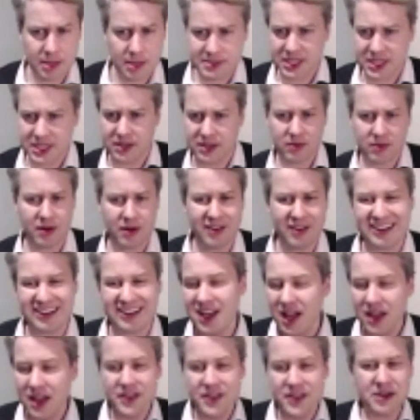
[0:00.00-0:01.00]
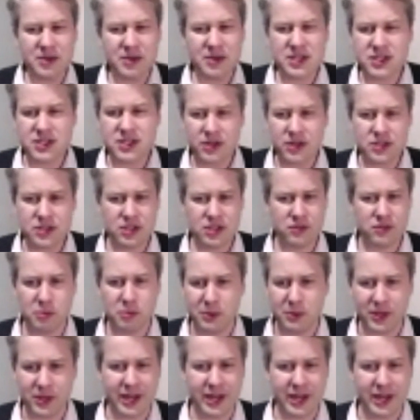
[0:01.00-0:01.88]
here are, there is no silver bullet.